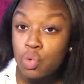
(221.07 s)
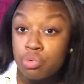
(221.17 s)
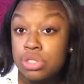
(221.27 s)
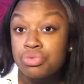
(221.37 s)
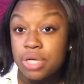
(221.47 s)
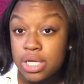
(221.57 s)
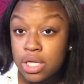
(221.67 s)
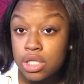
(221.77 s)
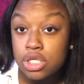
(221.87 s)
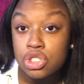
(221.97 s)
was
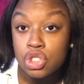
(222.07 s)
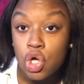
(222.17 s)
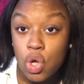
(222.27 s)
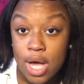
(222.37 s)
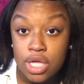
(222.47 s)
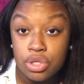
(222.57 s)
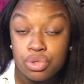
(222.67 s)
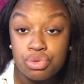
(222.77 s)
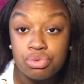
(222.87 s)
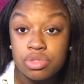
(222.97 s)
regular, so I
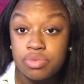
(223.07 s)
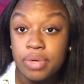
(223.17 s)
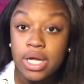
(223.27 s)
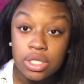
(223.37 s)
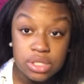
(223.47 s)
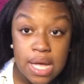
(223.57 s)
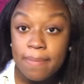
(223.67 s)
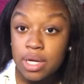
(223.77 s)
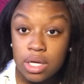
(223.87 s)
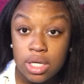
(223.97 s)
used regular
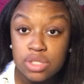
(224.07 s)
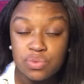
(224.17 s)
tampons.